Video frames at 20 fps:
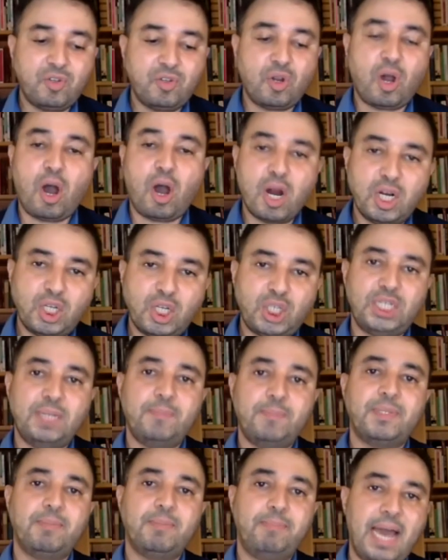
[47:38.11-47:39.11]

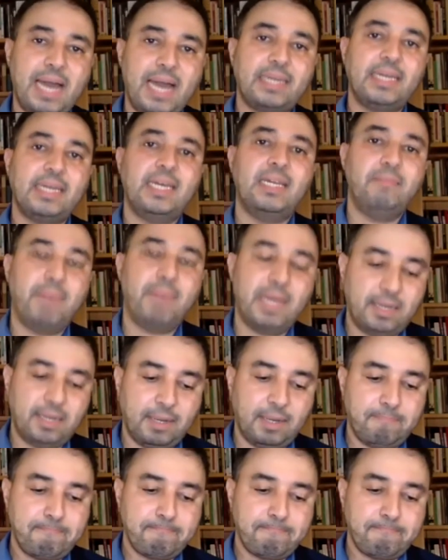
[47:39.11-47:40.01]
hardships back in Mecca.